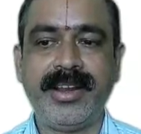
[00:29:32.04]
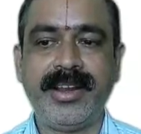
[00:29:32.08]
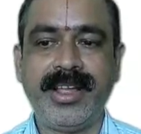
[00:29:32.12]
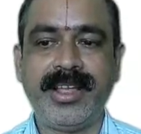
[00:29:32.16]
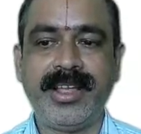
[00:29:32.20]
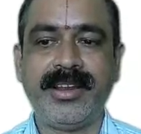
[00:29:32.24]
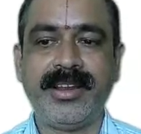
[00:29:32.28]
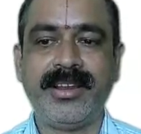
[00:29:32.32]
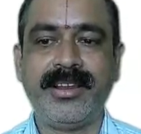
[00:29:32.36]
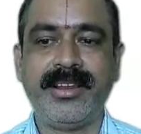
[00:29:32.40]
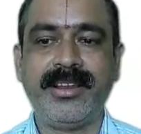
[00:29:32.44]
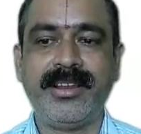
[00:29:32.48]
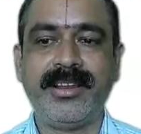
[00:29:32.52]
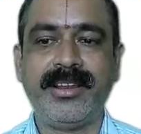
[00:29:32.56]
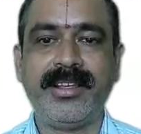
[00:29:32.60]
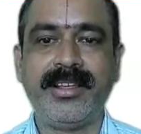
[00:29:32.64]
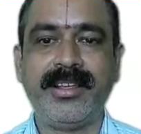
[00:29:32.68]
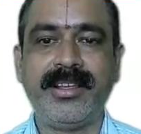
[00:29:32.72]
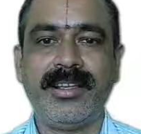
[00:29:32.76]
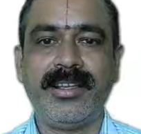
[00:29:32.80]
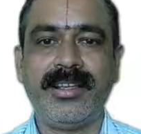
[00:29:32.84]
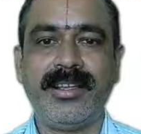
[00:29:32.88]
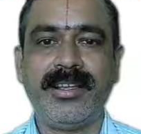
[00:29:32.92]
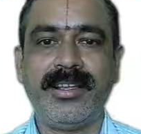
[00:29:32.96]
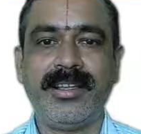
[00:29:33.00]
real
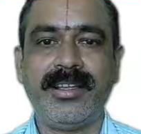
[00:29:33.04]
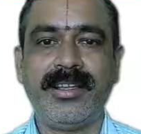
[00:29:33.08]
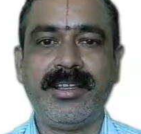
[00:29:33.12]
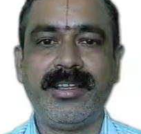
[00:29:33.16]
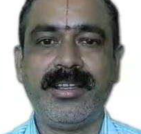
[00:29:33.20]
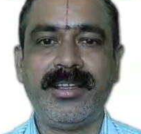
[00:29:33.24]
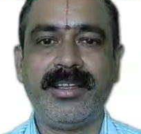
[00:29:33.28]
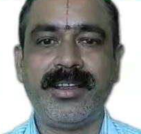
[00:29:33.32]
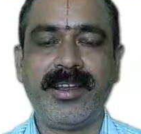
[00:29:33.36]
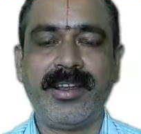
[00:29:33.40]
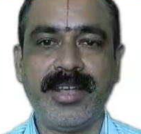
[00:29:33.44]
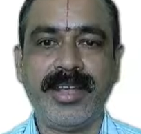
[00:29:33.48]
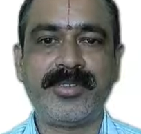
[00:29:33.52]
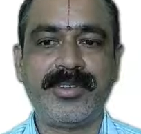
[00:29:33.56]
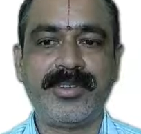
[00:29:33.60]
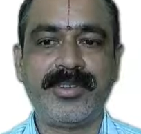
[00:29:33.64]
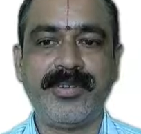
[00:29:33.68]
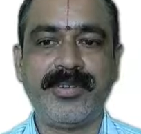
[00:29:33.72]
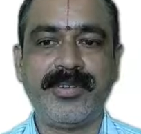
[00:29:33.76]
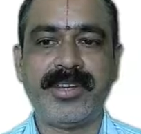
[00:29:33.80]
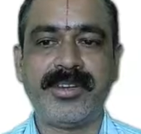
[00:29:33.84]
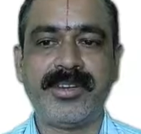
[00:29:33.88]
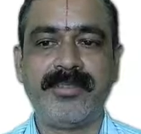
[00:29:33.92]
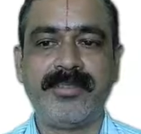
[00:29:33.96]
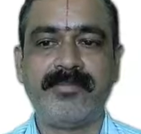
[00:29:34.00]
life
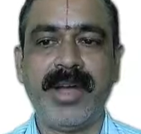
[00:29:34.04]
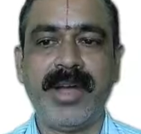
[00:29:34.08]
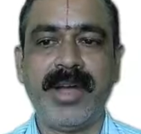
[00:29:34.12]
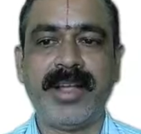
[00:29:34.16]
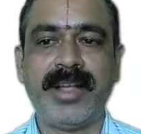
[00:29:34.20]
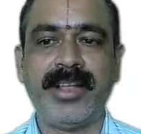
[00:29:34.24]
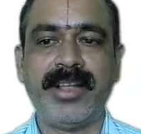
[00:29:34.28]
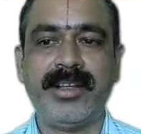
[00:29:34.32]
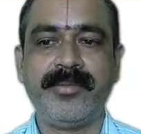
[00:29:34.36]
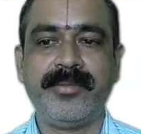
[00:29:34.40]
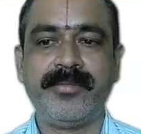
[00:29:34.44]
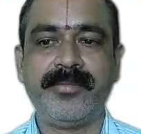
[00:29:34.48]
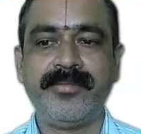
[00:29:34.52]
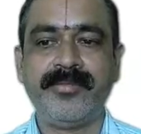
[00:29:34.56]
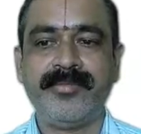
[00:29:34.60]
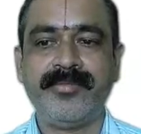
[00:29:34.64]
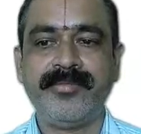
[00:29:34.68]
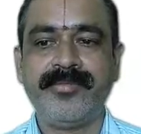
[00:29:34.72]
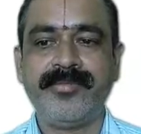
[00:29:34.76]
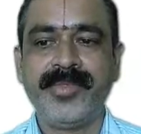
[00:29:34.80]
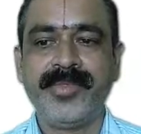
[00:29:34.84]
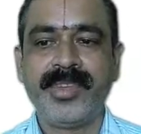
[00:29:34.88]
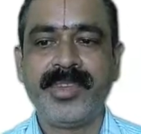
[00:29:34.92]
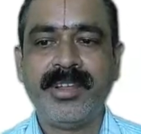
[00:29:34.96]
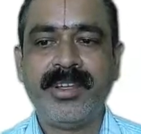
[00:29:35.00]
situation of banking
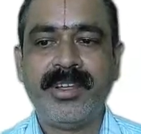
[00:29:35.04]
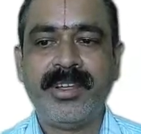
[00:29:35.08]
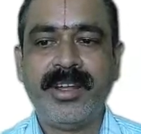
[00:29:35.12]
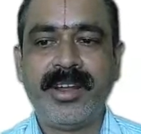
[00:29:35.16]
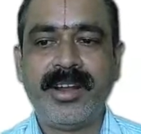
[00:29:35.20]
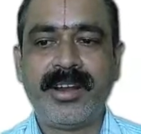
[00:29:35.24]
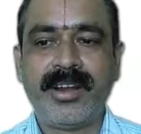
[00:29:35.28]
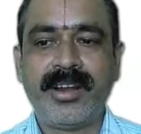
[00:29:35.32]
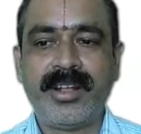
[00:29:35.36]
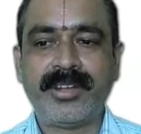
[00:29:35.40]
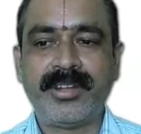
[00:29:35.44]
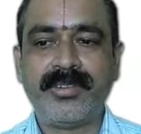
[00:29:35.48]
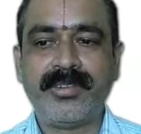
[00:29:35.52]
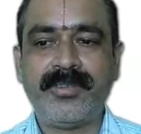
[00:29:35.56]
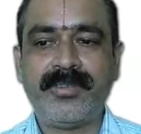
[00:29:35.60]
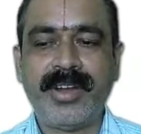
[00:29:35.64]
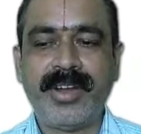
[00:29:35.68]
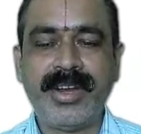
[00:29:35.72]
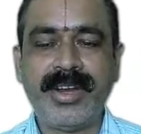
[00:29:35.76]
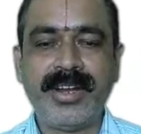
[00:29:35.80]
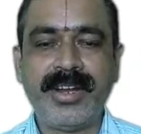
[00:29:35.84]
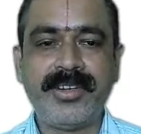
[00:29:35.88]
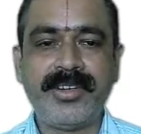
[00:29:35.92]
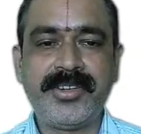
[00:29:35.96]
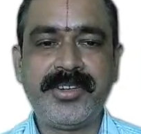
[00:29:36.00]
and also
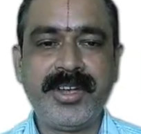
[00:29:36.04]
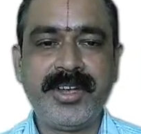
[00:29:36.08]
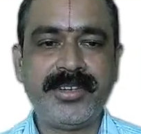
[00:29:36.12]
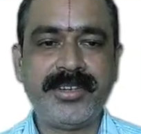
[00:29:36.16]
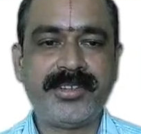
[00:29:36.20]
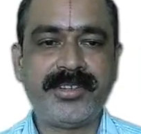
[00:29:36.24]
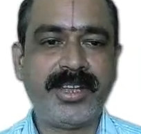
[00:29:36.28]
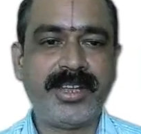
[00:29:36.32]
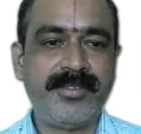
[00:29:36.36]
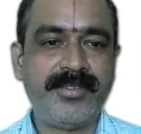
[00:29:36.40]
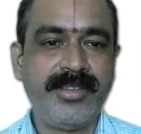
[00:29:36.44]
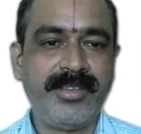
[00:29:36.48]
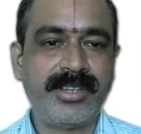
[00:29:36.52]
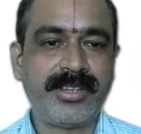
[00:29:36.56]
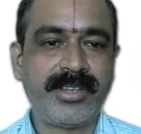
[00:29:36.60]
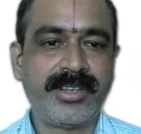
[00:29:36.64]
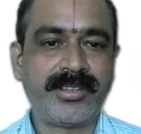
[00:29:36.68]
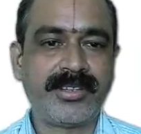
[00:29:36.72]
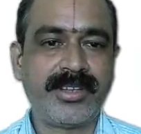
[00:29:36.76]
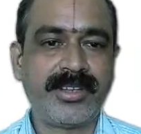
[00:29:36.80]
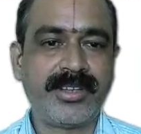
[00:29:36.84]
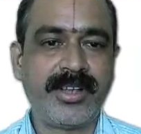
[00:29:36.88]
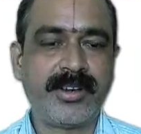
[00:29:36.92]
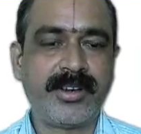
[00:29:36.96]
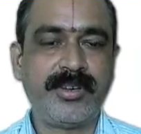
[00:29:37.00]
financial
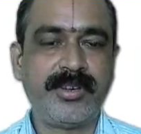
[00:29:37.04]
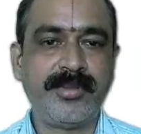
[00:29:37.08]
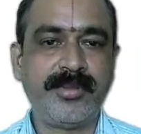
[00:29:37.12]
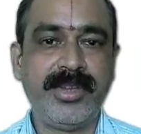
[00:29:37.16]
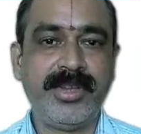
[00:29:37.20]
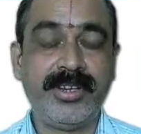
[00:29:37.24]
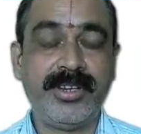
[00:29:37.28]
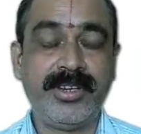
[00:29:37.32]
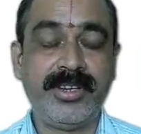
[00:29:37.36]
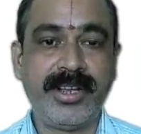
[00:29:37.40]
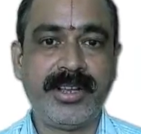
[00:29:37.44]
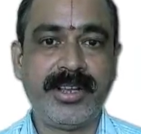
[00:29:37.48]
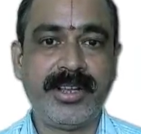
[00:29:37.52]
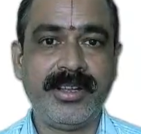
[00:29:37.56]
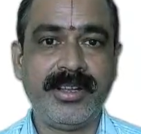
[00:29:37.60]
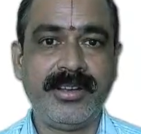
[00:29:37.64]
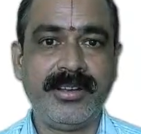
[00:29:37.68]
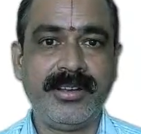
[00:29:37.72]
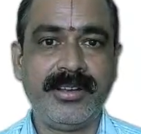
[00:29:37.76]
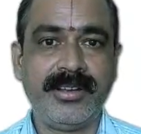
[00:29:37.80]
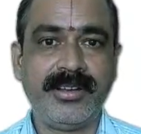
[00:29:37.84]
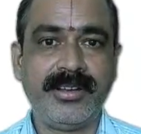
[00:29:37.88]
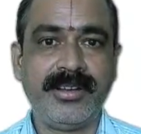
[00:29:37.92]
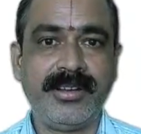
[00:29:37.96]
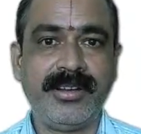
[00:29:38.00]
services are to be
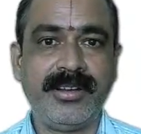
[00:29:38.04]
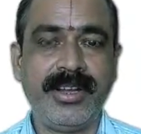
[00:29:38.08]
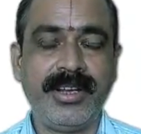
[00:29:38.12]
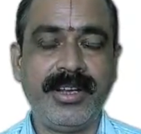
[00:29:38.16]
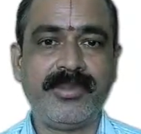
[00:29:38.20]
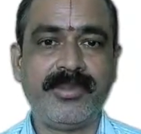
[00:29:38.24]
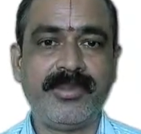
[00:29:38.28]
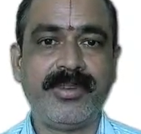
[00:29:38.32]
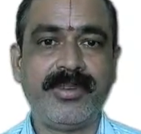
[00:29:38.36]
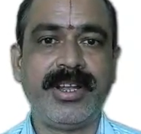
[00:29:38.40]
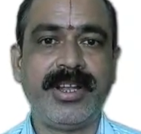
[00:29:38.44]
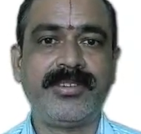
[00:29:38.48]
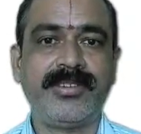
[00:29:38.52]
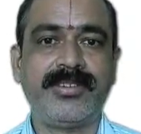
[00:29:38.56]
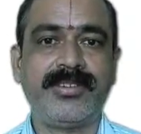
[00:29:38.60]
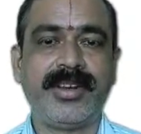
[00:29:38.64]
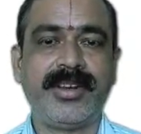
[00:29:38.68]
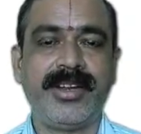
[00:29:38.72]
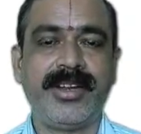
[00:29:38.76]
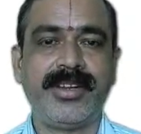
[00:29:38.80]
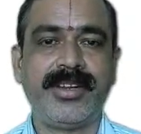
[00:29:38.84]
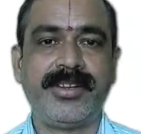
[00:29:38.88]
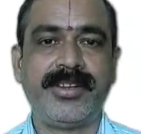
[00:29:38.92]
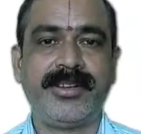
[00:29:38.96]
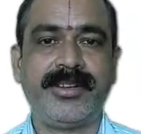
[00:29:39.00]
taken into
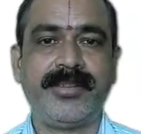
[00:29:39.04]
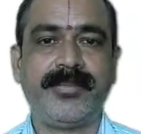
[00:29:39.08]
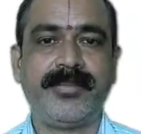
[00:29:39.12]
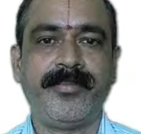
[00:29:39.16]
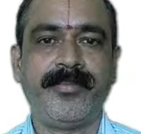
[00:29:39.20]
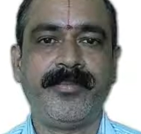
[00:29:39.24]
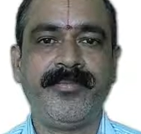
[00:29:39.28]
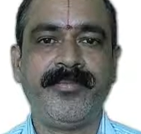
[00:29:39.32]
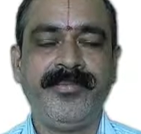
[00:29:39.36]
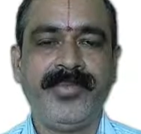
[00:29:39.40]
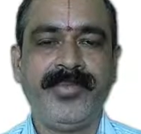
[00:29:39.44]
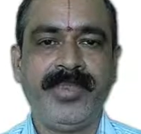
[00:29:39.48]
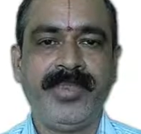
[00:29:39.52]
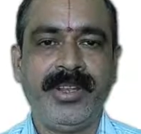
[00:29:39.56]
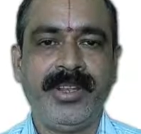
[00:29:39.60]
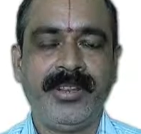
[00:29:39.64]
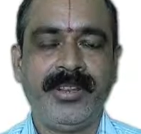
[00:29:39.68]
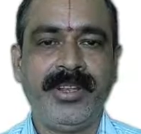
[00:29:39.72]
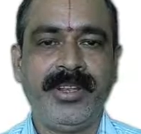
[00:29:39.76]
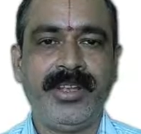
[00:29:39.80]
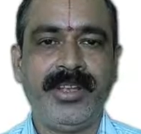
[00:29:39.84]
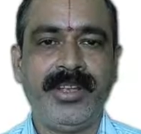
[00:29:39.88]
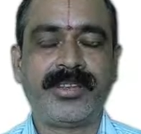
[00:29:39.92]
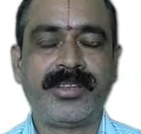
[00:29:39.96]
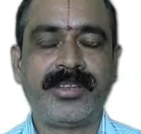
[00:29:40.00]
consideration.
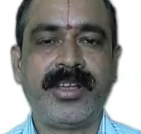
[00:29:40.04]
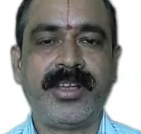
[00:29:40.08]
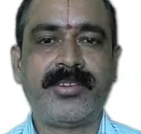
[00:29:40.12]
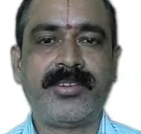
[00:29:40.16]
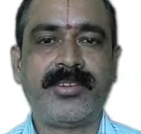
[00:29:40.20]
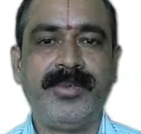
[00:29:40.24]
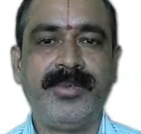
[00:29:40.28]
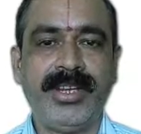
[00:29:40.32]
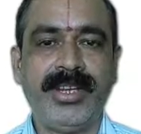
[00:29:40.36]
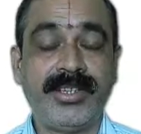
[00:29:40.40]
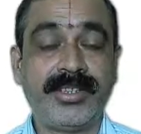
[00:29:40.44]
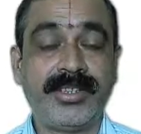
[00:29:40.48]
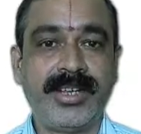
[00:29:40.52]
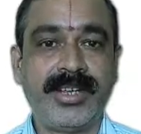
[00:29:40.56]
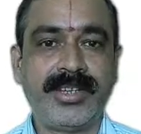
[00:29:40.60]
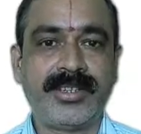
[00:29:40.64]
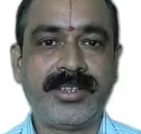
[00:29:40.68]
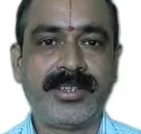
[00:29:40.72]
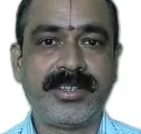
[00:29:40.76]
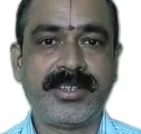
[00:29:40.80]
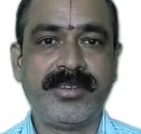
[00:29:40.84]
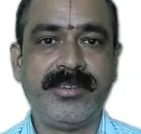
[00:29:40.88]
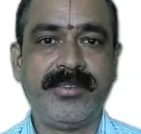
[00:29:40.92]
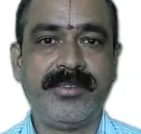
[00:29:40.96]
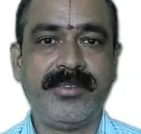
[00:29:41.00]
These are to be
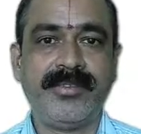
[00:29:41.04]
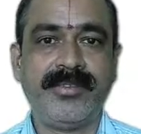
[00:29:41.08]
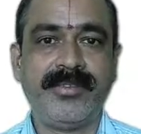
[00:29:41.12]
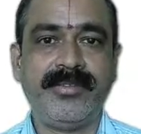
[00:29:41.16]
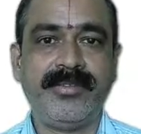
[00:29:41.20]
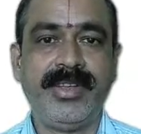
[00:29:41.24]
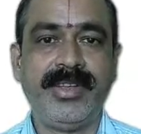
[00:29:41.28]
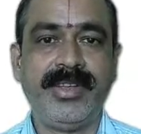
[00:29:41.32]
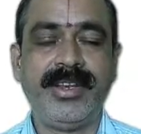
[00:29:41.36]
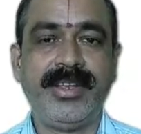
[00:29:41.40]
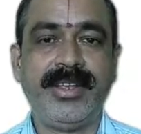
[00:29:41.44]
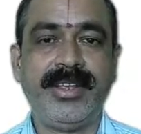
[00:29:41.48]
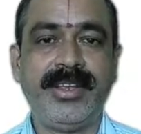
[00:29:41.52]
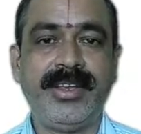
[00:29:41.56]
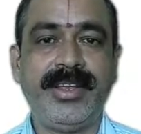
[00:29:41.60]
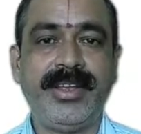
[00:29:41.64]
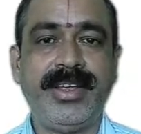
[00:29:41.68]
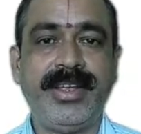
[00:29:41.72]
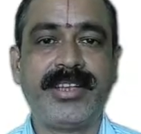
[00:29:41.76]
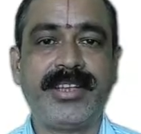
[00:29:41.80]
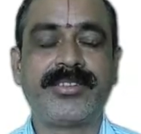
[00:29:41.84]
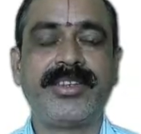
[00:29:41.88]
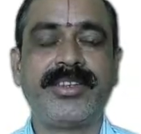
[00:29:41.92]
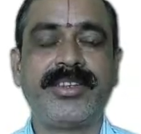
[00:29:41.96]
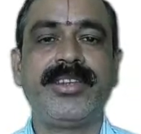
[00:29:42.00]
discussed very
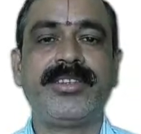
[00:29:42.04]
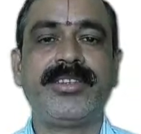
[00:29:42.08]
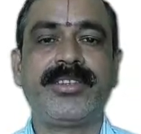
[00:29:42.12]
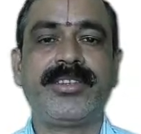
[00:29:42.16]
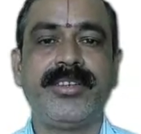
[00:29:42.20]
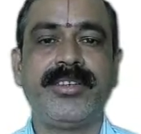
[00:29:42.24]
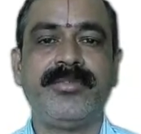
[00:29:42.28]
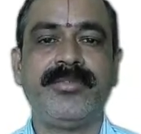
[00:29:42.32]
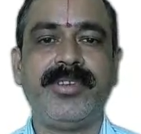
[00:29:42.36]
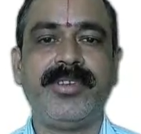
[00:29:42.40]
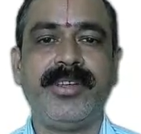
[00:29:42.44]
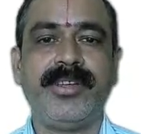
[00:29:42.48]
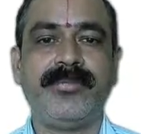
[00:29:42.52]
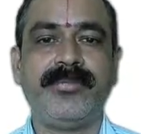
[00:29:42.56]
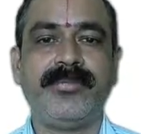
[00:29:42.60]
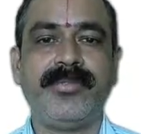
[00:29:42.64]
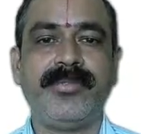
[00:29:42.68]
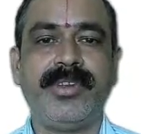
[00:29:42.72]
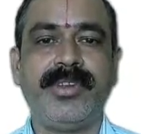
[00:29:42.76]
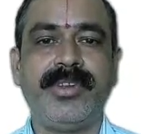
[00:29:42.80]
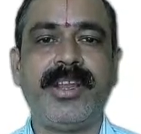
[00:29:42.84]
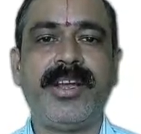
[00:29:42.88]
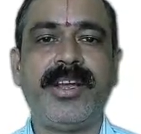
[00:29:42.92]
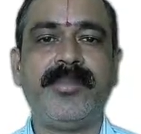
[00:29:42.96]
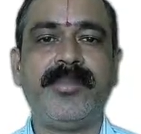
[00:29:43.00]
extensively,
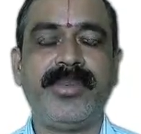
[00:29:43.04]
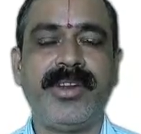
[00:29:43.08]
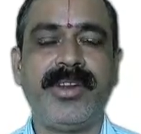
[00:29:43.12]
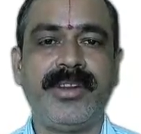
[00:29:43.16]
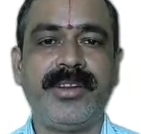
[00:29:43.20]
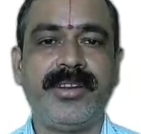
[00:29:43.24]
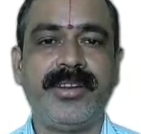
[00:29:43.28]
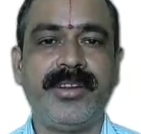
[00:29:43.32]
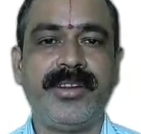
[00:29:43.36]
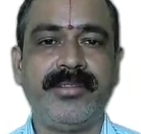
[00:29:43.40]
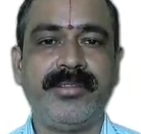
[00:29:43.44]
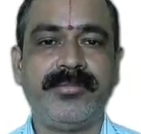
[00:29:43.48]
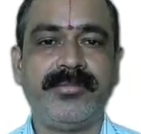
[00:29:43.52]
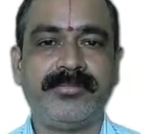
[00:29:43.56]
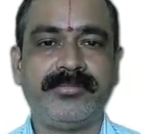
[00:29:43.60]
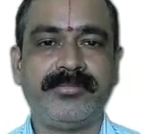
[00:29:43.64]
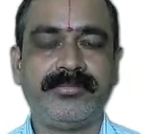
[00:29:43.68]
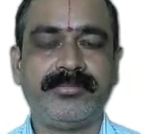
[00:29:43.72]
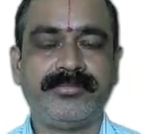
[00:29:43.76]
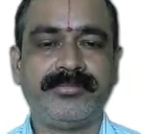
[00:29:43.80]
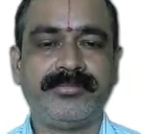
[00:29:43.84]
elaborately.